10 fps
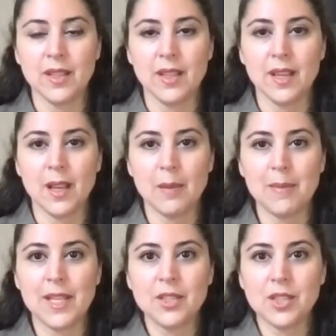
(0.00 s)

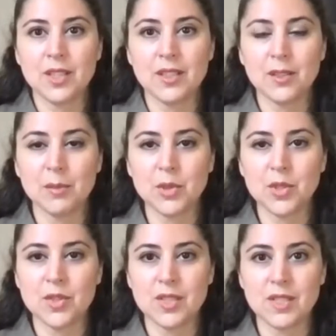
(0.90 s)
managing their
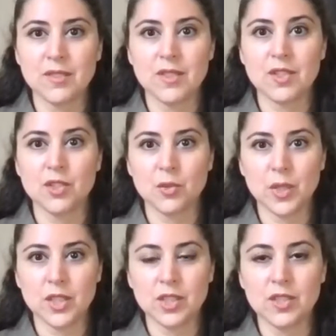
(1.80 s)
emotions in different
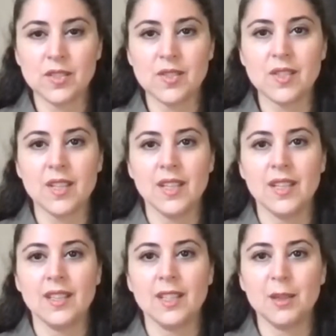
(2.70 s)
situations
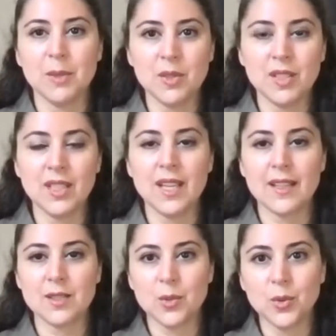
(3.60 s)
in the community,
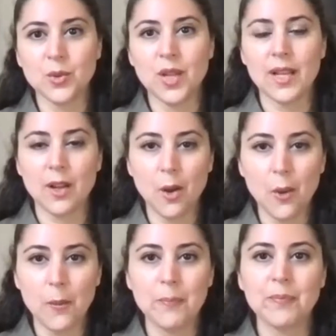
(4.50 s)
at school, at
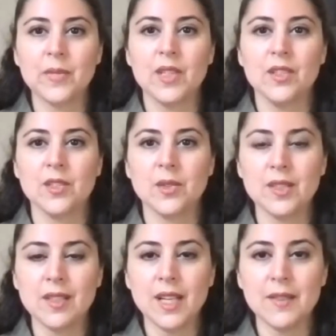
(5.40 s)
home. So
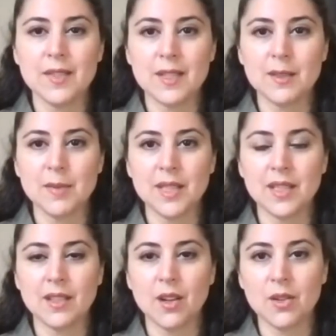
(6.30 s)
this kind of assessment
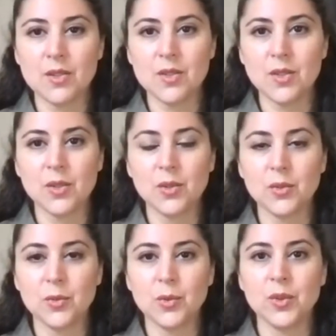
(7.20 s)
can also
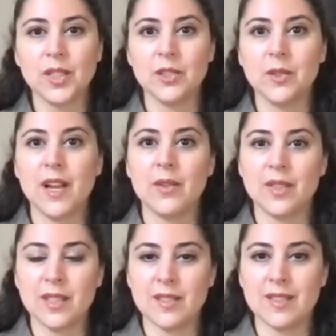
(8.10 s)
rule in or
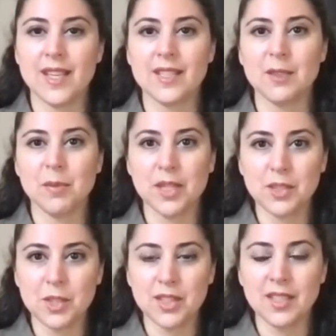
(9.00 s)
out things like depression